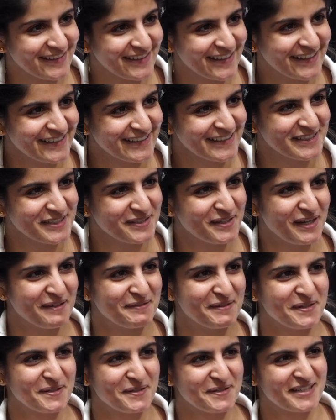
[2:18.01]
Yeah, you
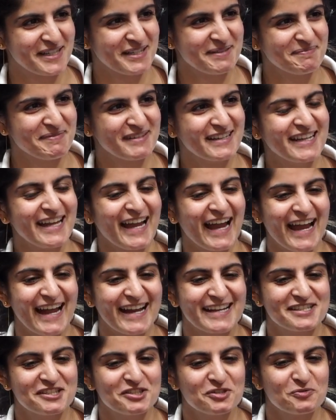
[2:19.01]
have your own company
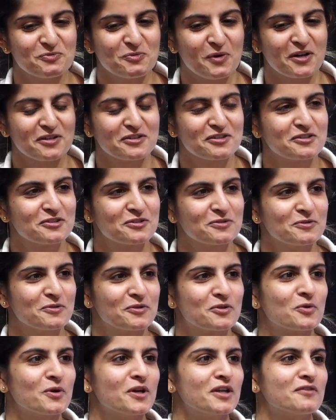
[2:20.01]
and you want to
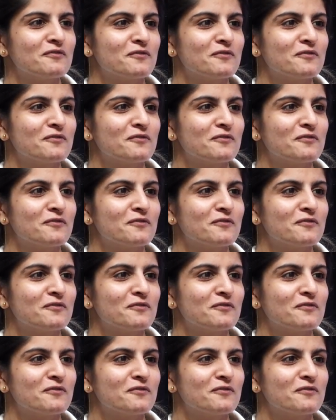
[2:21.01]
grow it